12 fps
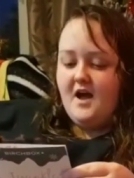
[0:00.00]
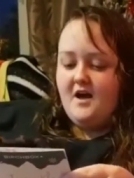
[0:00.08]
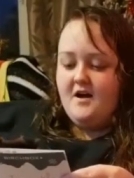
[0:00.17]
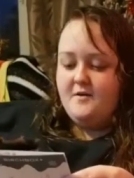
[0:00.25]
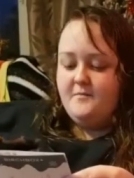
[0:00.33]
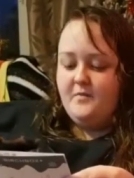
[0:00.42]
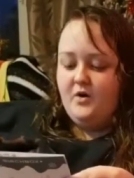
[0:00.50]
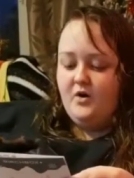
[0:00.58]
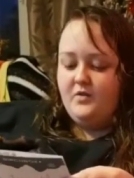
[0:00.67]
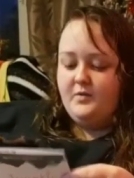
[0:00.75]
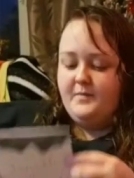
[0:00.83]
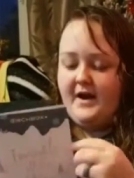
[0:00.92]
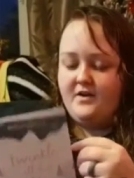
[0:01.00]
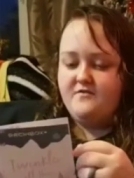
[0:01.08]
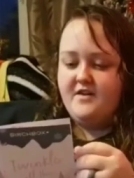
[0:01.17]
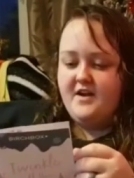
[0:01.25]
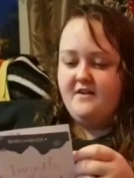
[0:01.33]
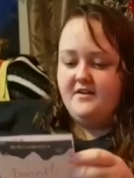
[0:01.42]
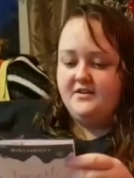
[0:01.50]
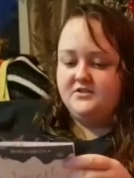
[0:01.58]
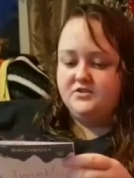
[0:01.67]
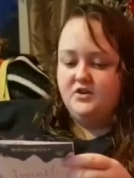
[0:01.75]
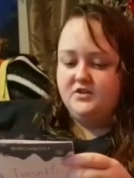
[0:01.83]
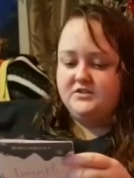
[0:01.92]
Um, on the back of here
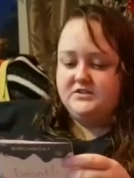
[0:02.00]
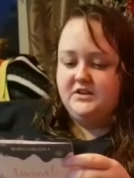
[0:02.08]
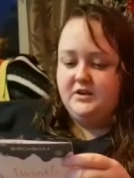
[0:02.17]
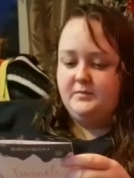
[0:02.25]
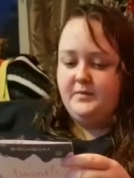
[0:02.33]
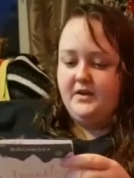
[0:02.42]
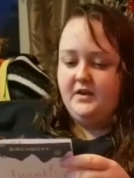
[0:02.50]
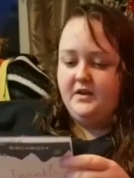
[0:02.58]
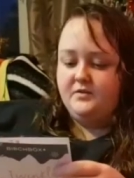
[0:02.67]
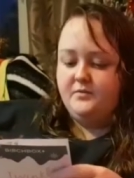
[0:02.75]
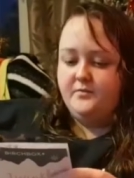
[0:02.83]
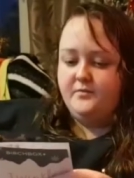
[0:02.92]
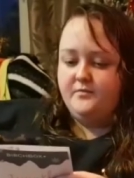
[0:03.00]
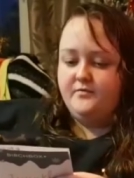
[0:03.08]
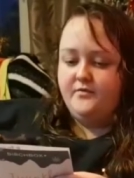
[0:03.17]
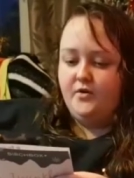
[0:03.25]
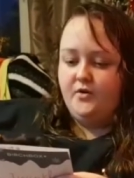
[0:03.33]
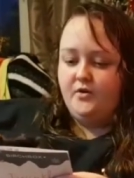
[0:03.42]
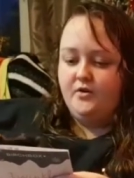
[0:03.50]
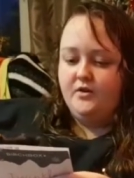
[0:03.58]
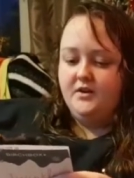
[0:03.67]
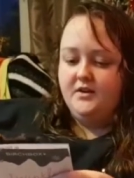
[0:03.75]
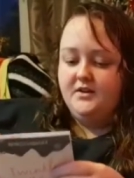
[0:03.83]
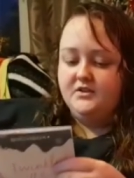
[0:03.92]
it's got a sneak peek for
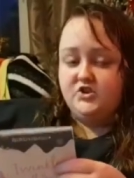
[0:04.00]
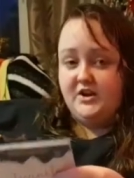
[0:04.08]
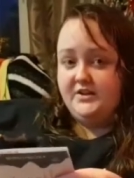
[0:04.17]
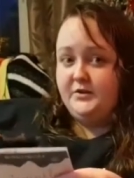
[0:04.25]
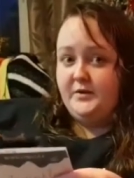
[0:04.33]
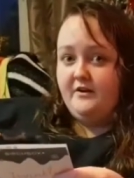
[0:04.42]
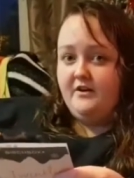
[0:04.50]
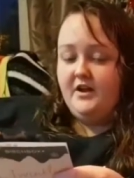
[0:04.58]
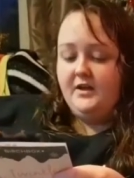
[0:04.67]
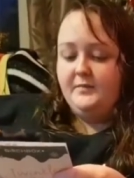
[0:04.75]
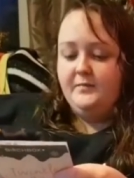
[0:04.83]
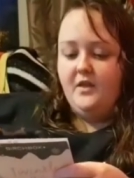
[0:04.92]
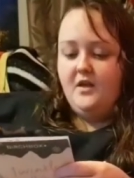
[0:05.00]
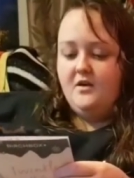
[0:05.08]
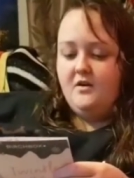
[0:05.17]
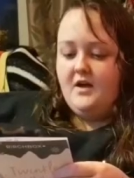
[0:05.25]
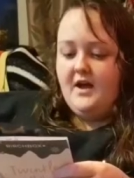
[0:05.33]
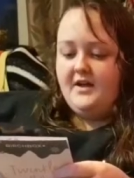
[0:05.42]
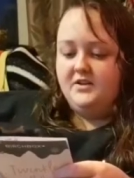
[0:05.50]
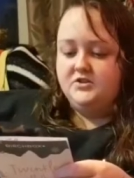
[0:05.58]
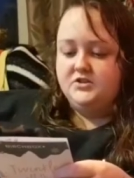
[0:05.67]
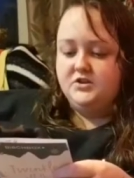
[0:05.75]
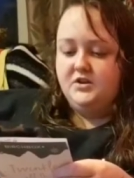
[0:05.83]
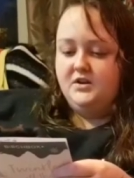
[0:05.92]
January
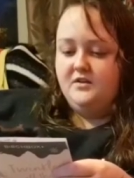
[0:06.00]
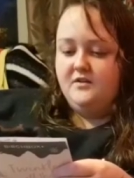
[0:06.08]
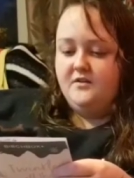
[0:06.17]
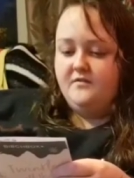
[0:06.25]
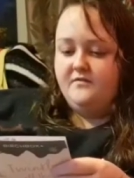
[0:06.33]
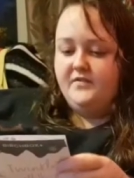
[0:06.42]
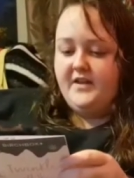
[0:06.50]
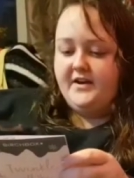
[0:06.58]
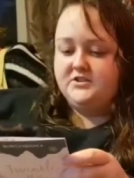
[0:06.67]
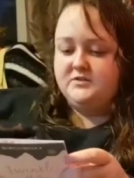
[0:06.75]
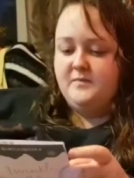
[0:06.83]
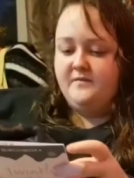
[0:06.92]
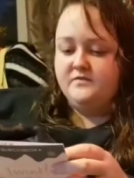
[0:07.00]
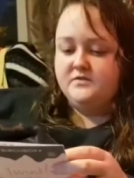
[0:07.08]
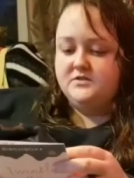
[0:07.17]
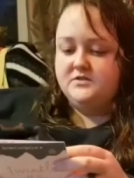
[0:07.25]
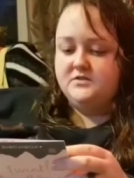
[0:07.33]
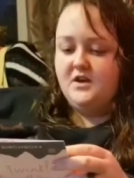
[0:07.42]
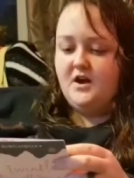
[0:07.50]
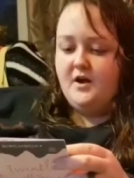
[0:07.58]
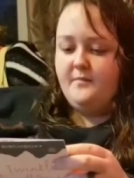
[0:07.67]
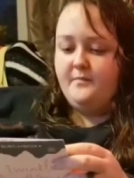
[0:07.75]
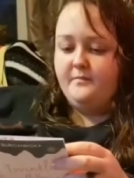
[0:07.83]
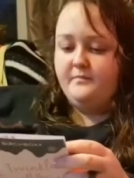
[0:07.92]
and next month's
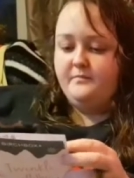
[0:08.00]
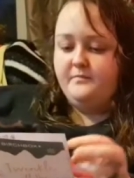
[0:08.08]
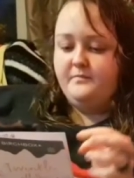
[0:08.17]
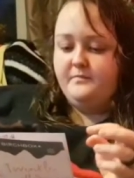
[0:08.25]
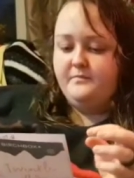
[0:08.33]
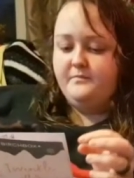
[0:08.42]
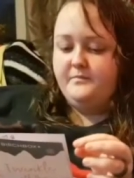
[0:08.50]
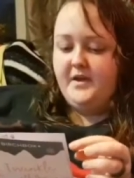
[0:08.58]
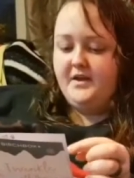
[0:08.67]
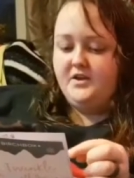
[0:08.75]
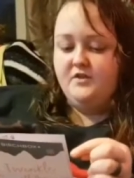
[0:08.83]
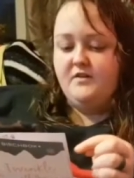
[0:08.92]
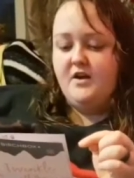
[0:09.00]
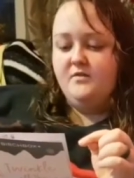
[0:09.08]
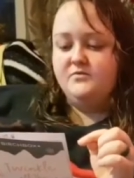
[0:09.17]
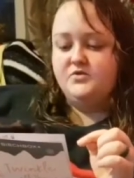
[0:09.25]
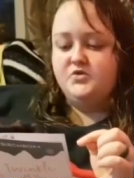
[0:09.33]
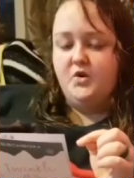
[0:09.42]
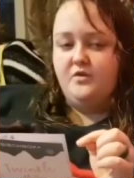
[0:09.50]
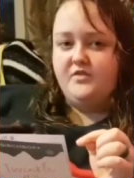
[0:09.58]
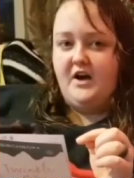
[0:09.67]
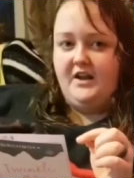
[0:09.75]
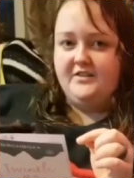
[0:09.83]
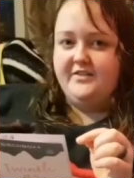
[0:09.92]
um, pick your own sort
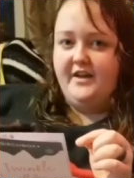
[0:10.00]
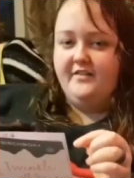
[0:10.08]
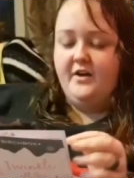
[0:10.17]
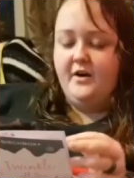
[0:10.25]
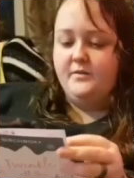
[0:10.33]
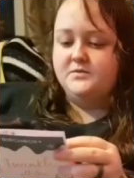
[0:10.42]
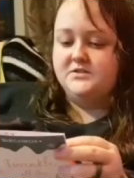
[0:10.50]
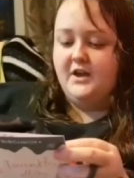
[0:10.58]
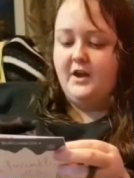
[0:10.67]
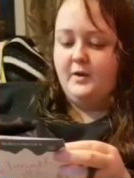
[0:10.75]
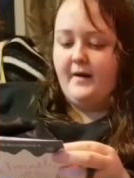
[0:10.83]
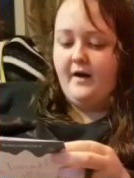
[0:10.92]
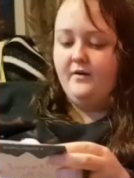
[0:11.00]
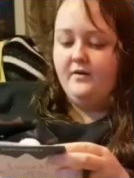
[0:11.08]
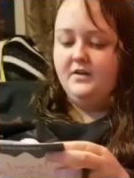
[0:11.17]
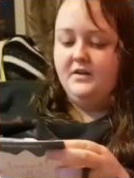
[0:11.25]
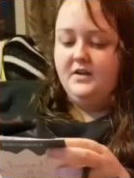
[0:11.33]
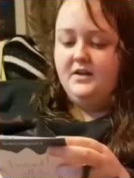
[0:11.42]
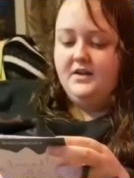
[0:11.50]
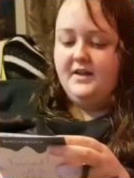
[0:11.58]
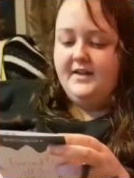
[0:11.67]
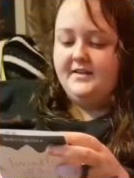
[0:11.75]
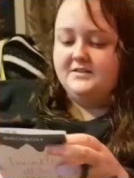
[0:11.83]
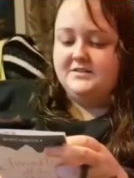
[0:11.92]
of colour thing that I was saying about
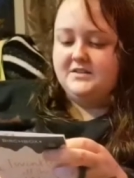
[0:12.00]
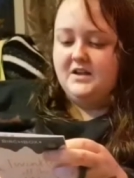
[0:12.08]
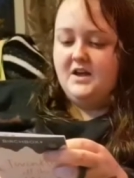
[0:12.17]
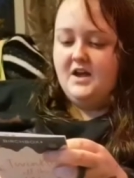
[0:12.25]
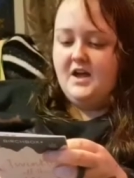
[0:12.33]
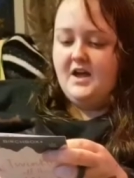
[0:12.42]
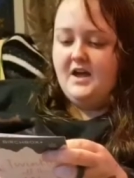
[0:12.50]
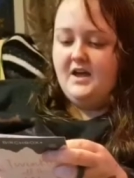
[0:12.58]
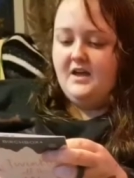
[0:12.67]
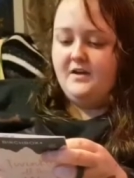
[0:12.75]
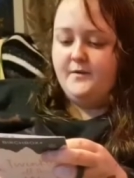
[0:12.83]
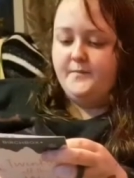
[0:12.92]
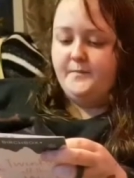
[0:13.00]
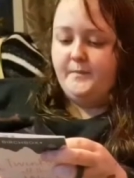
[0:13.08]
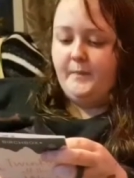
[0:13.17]
is a